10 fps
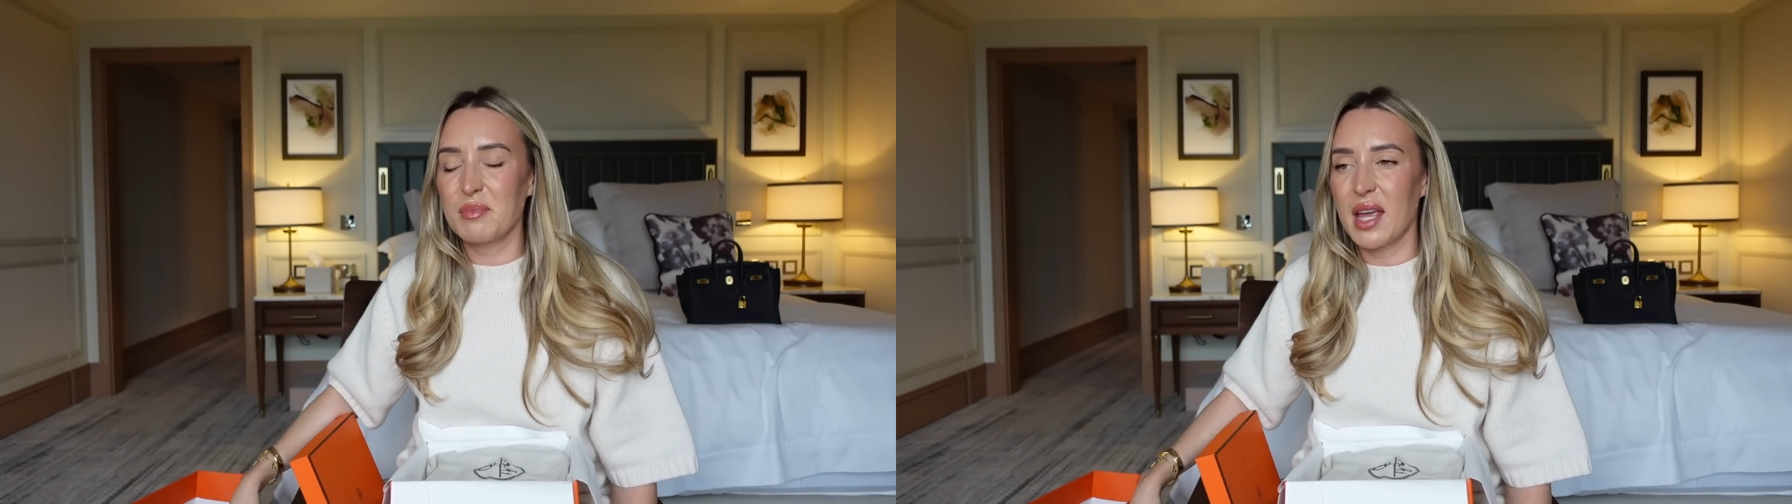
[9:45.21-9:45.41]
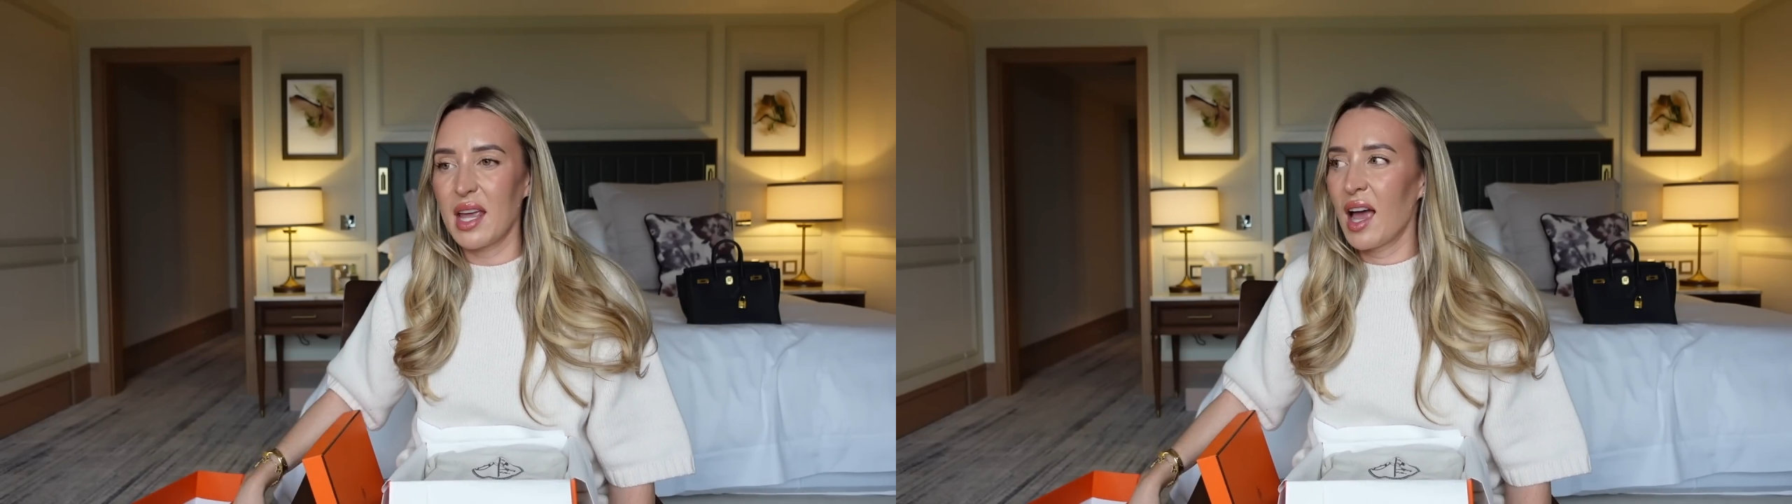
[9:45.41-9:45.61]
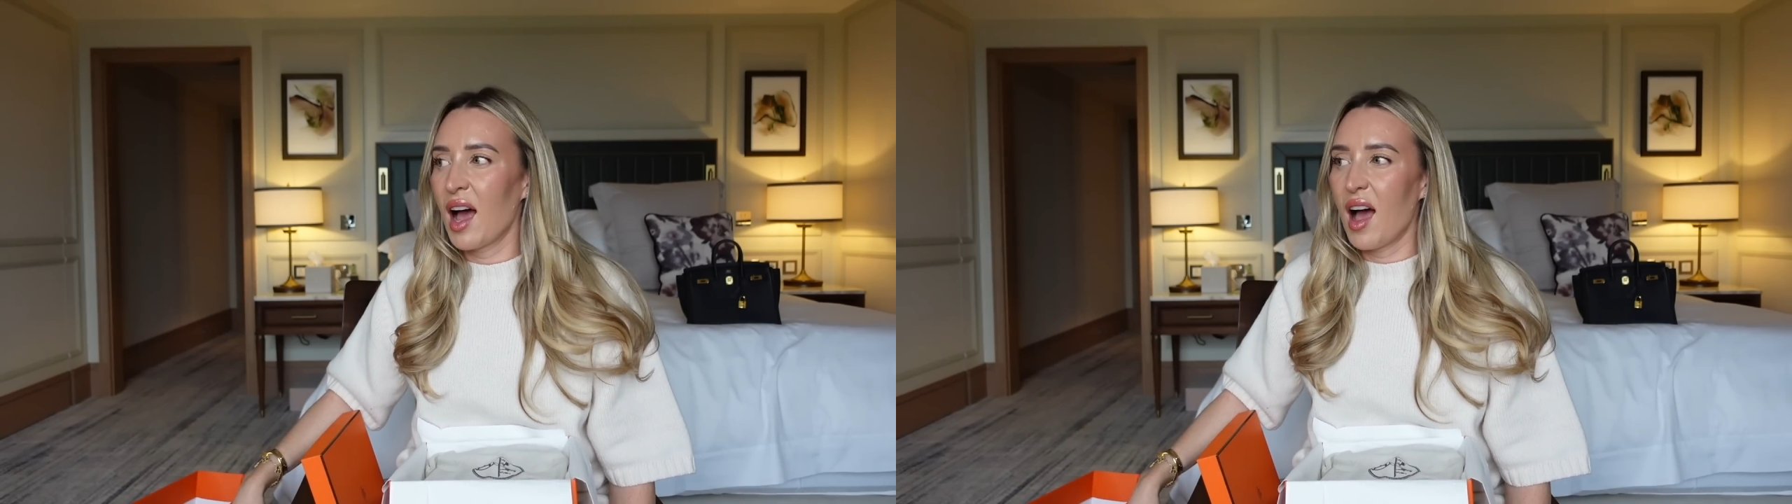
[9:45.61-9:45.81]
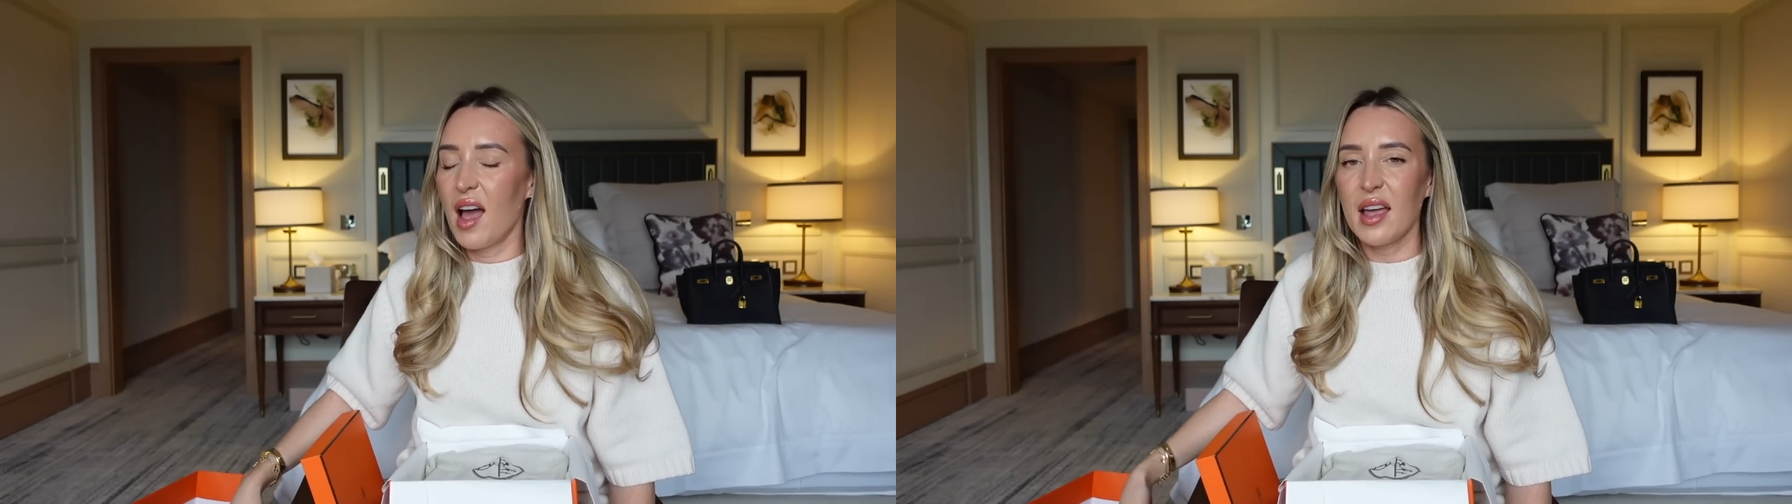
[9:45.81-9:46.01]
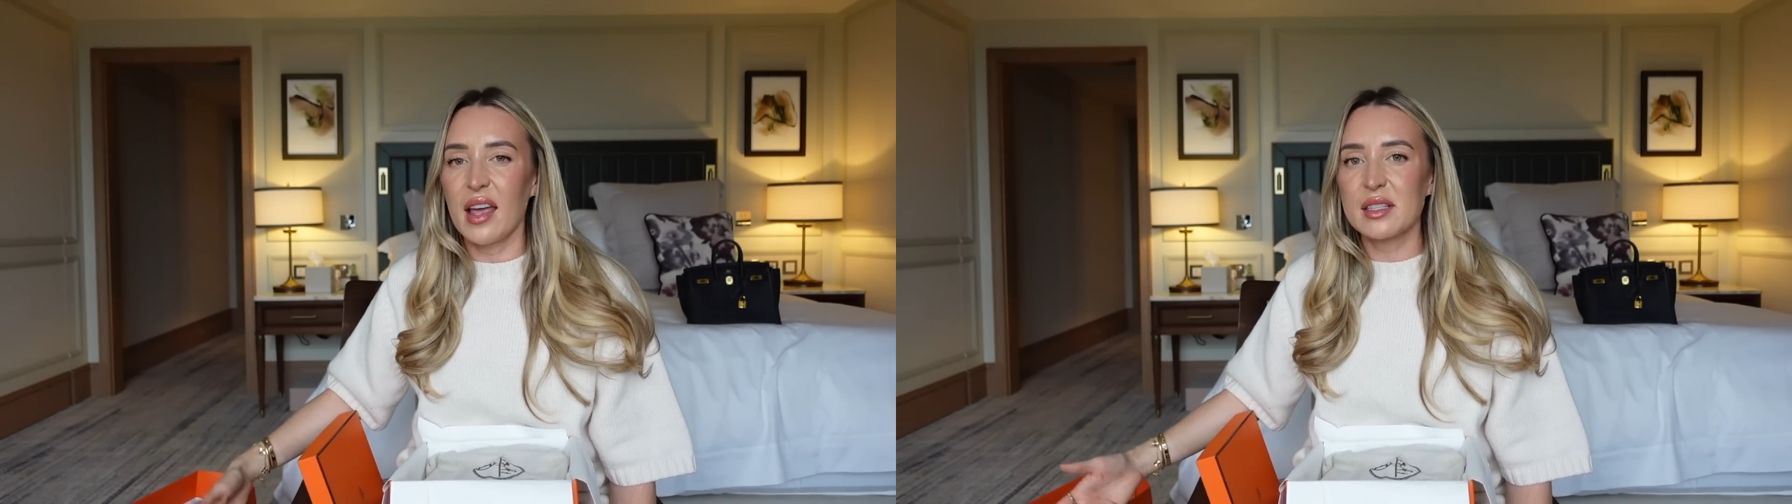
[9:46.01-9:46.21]
me,
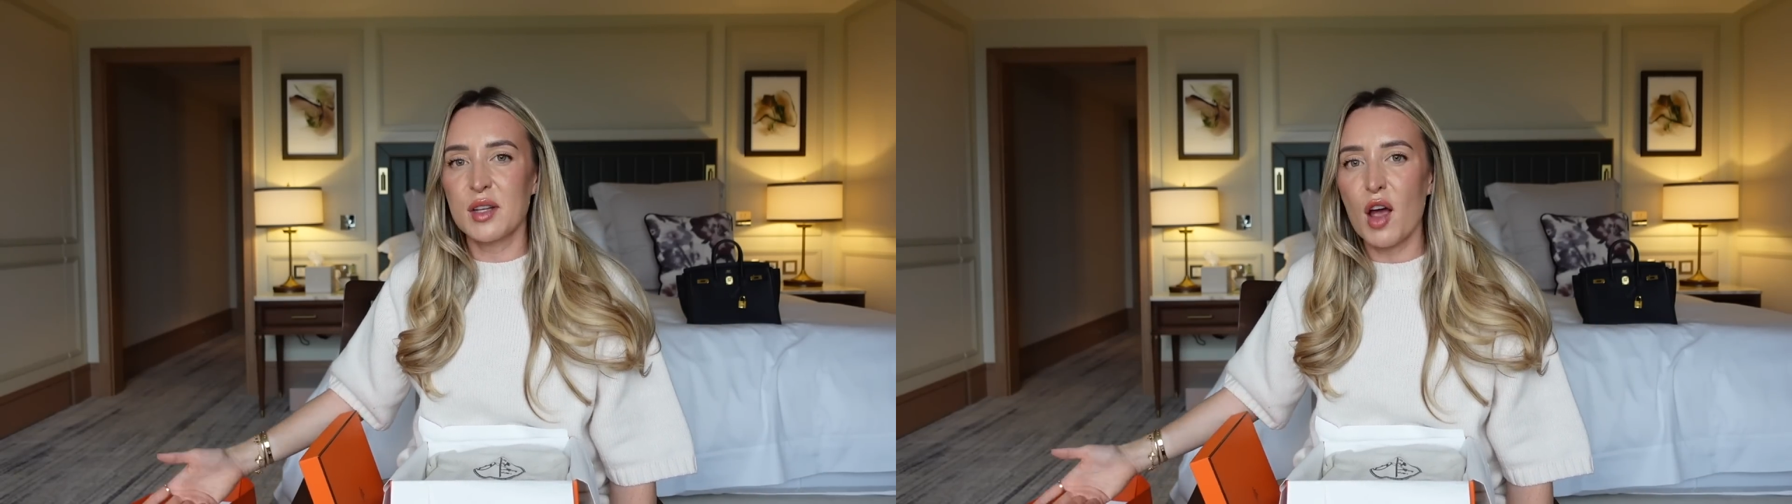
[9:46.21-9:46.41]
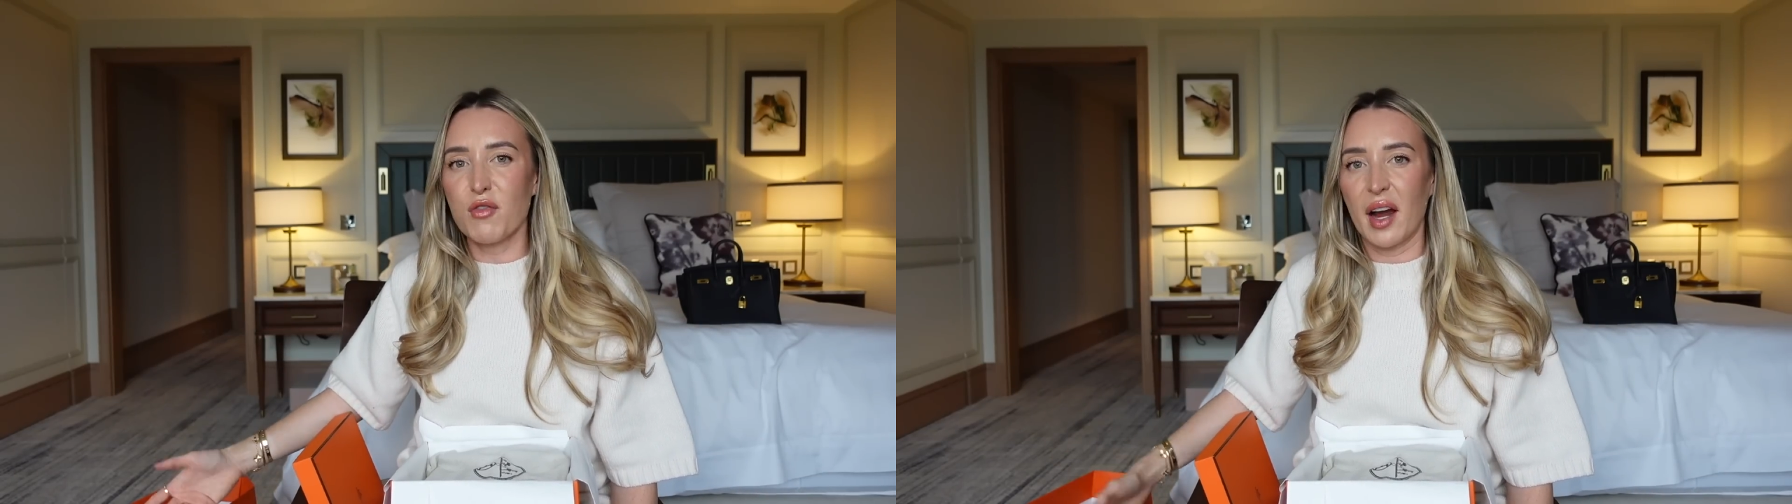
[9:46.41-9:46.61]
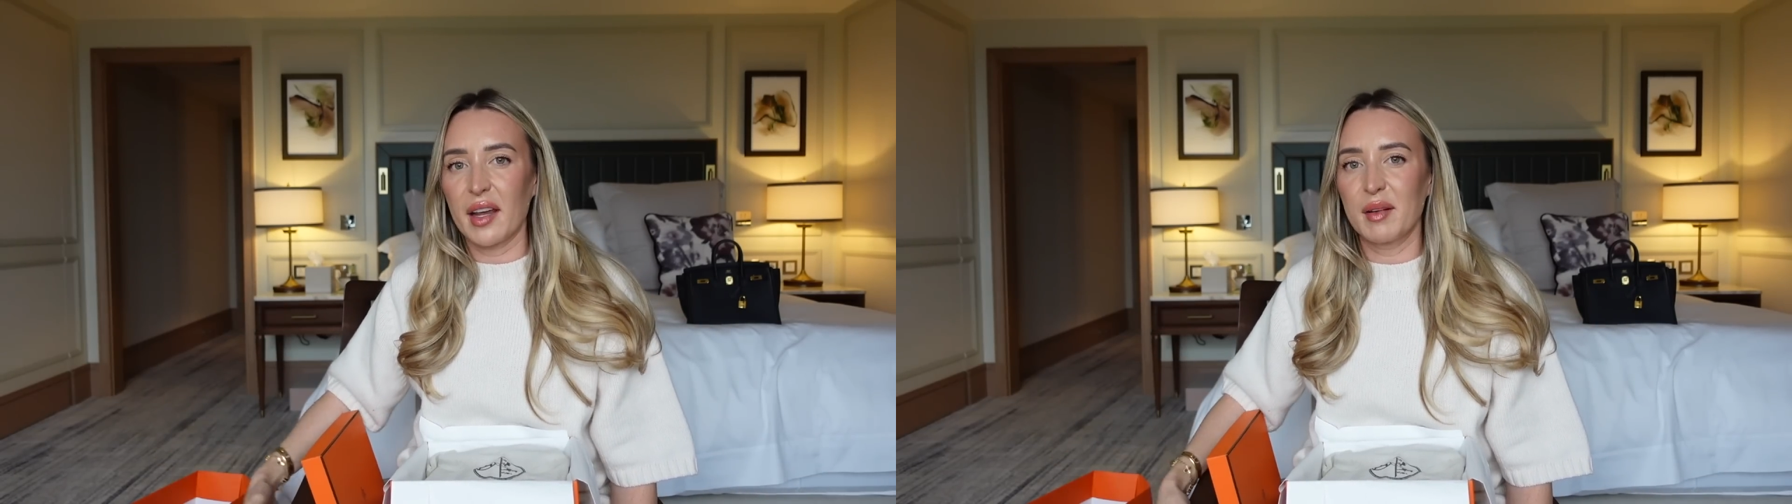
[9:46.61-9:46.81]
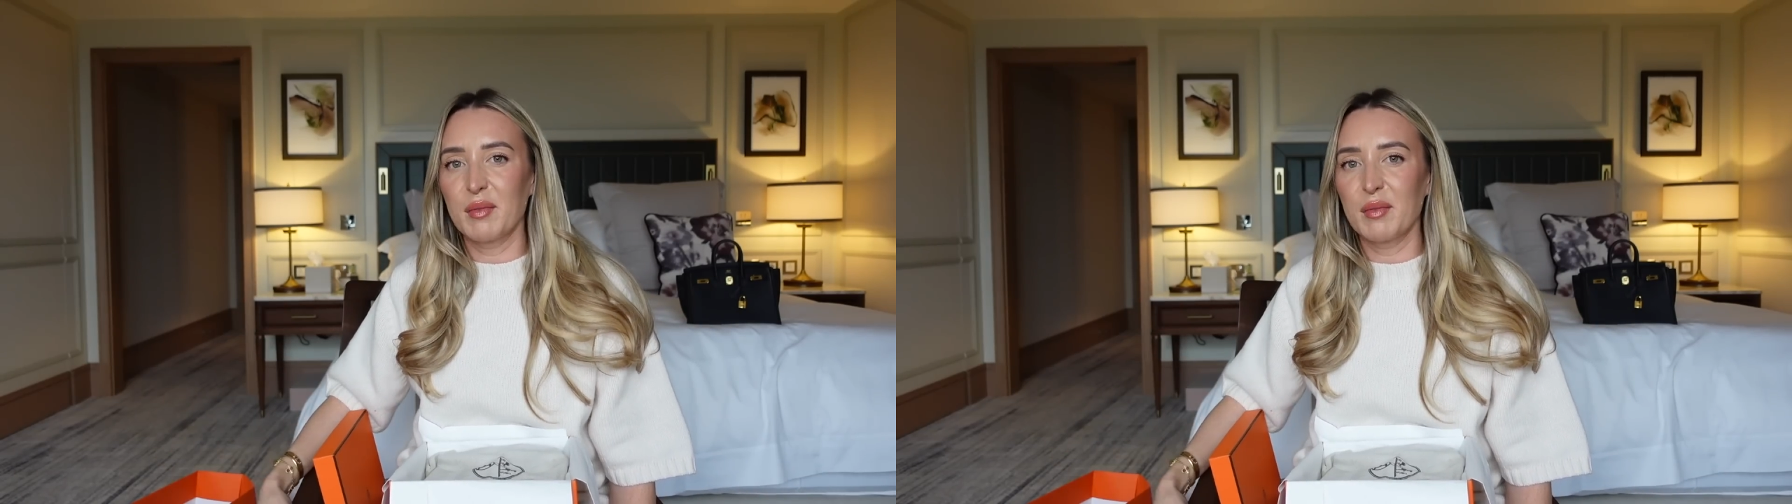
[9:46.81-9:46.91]
it's nerve-wracking.